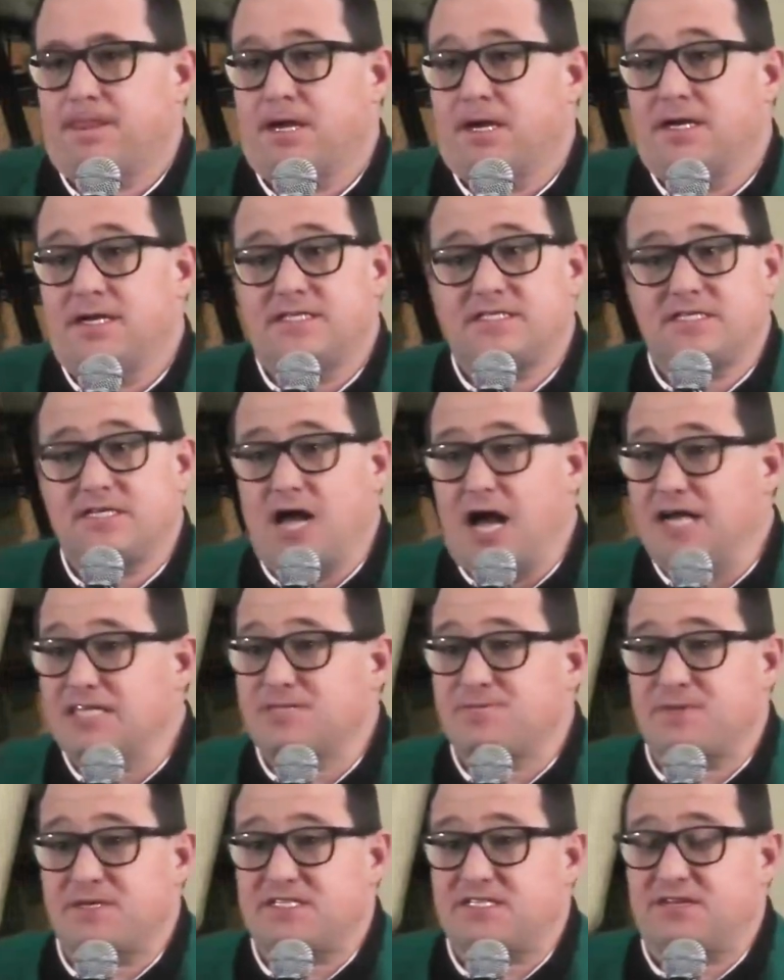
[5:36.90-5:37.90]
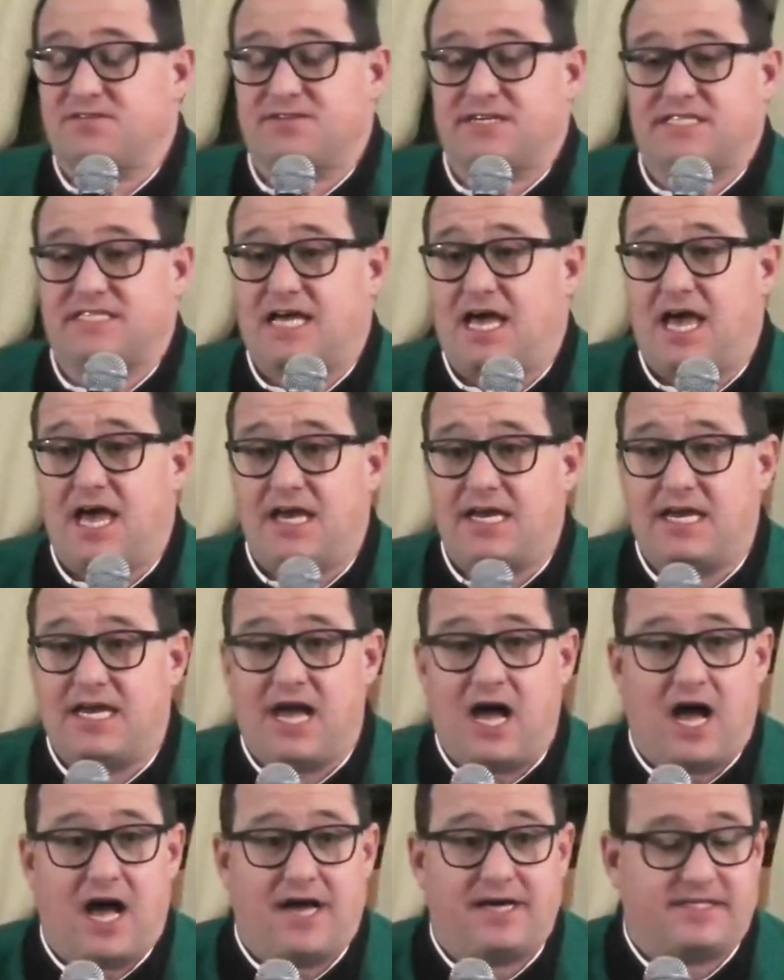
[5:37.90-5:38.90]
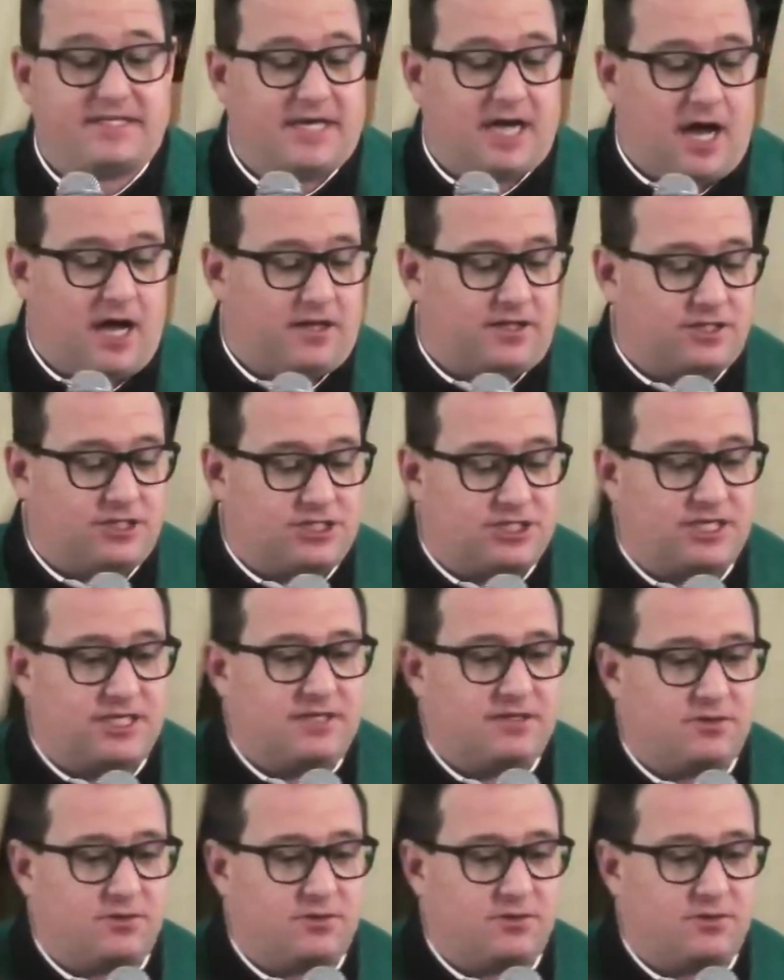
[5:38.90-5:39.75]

And it's not specific to any ideology.